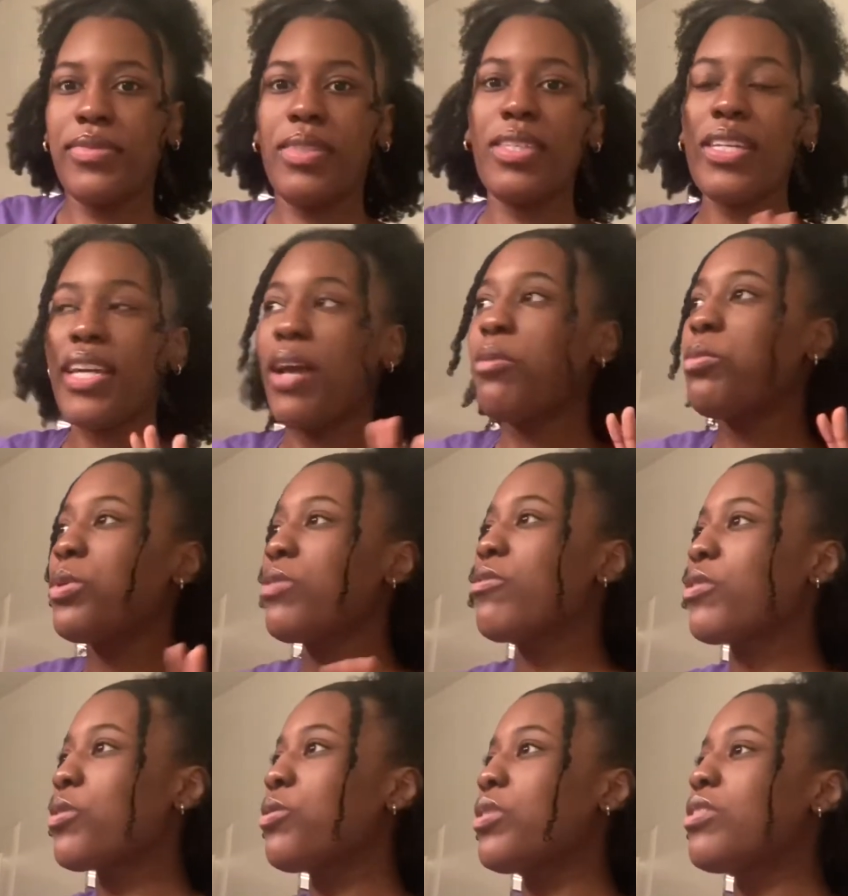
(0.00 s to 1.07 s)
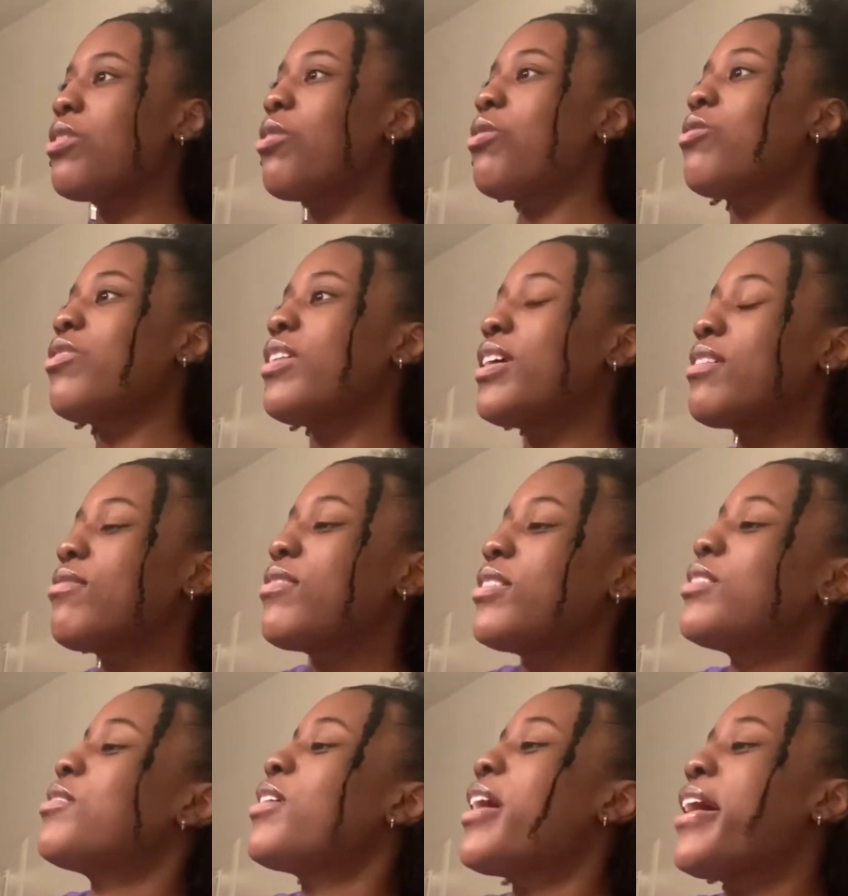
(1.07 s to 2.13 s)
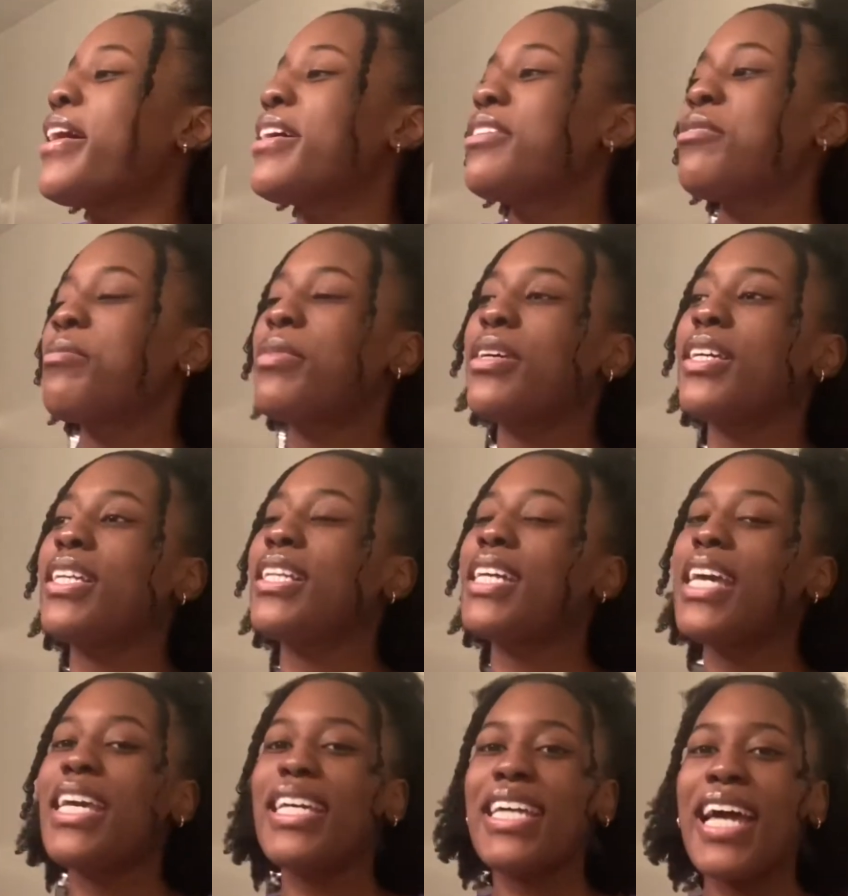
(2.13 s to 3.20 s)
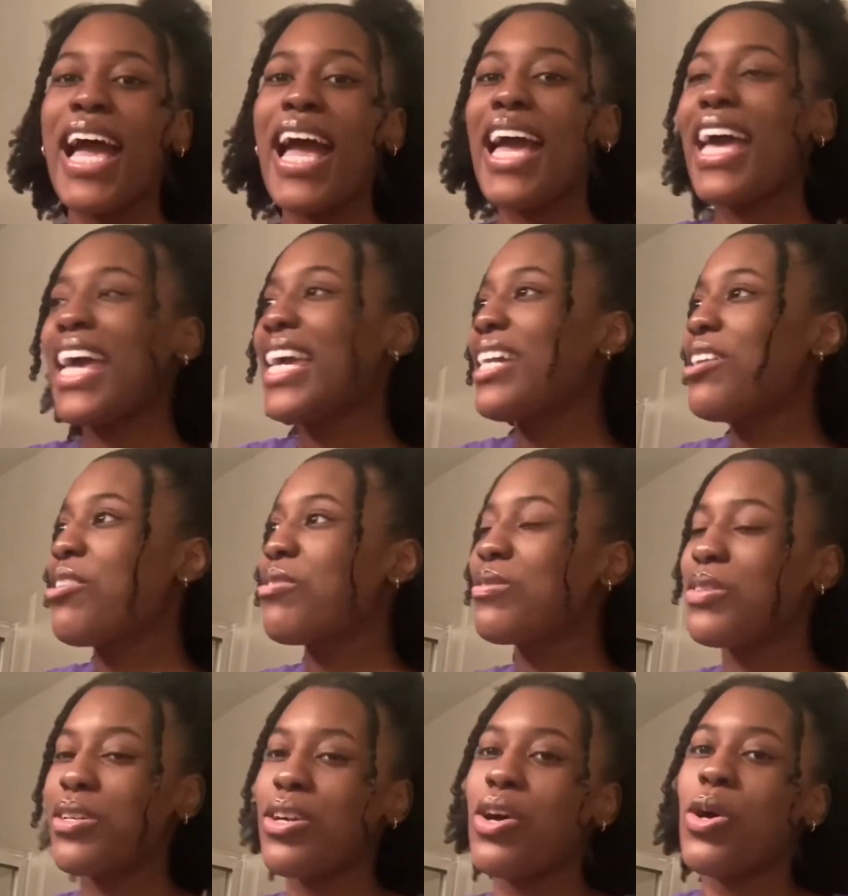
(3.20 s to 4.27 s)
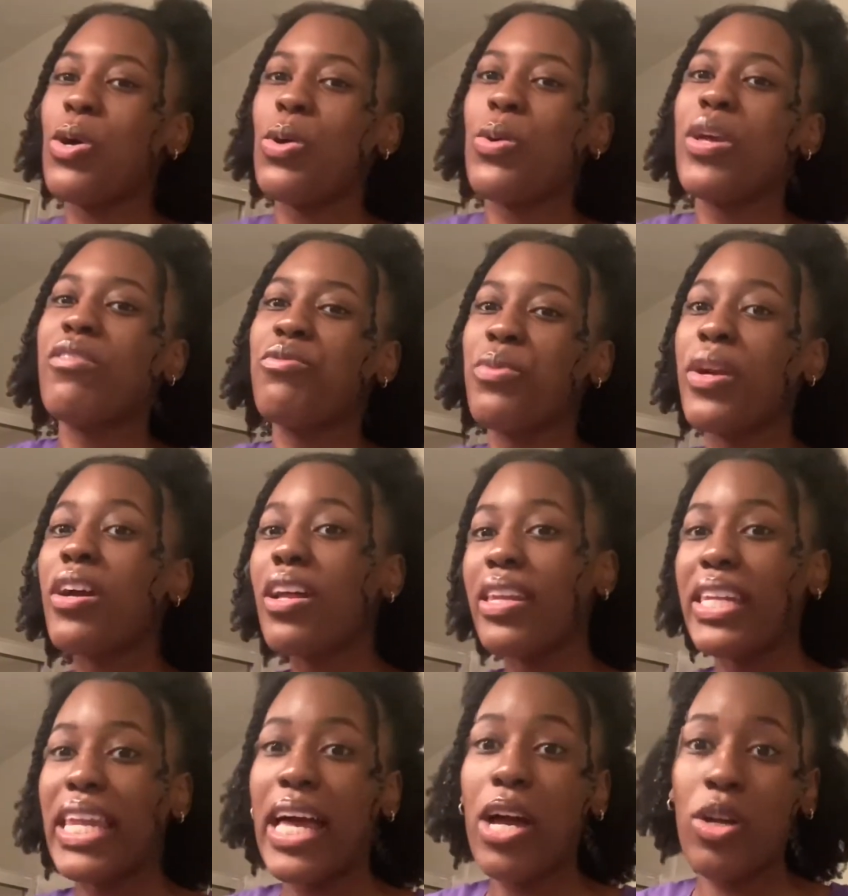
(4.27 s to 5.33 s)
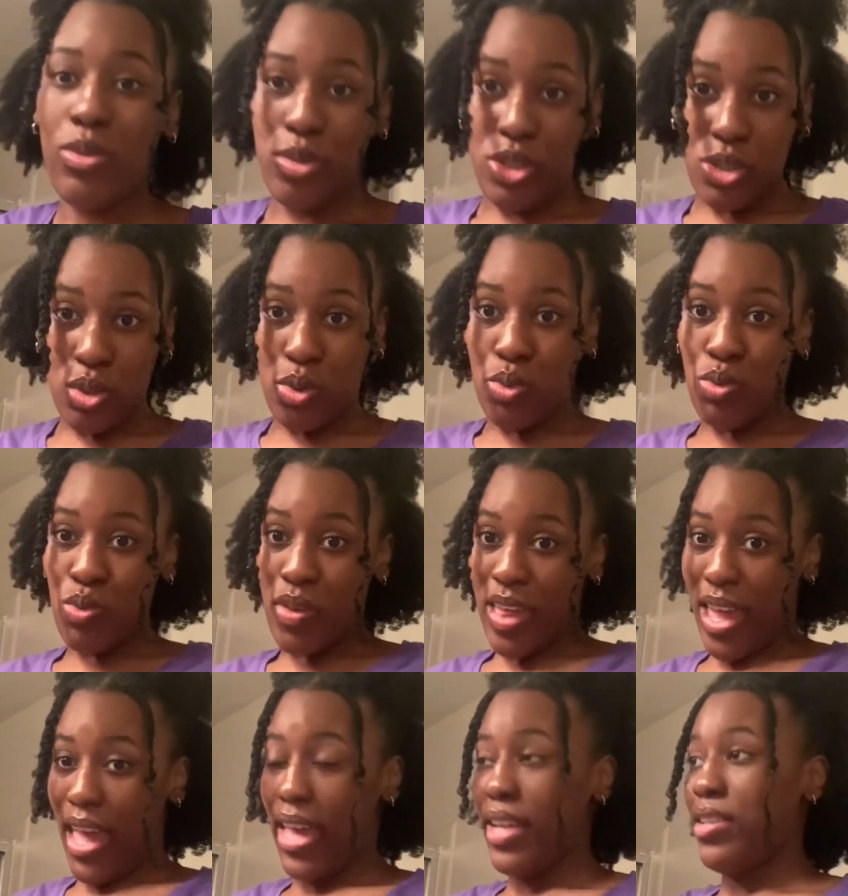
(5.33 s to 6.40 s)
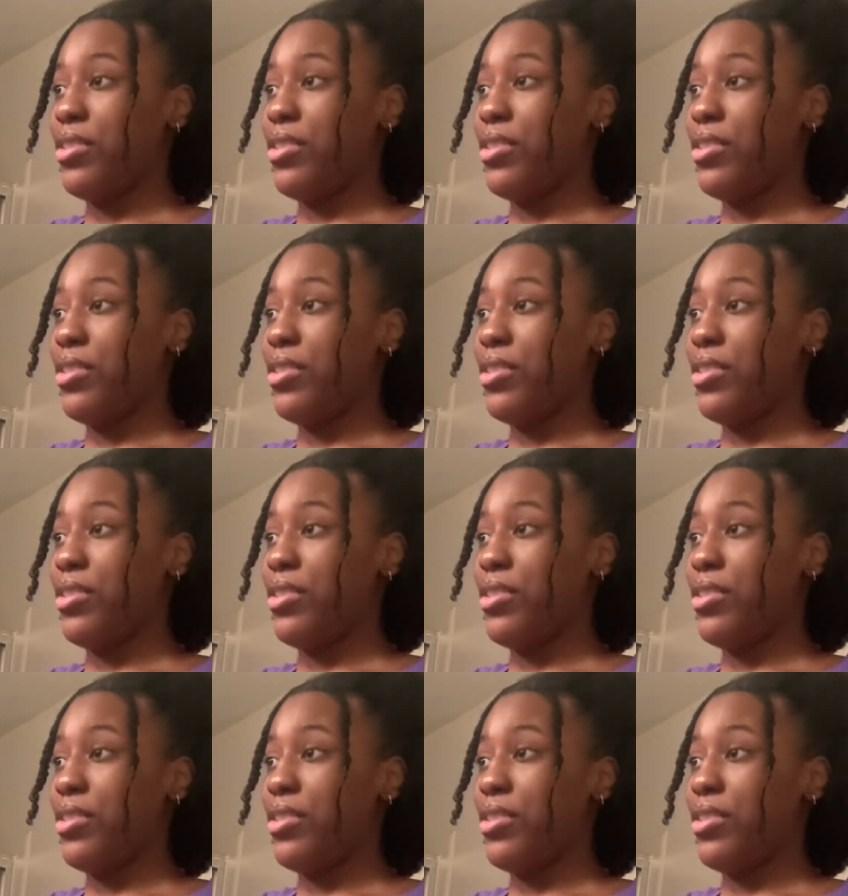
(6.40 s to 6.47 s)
I would record the whole thing for you guys, but I don't know if we're allowed to do that.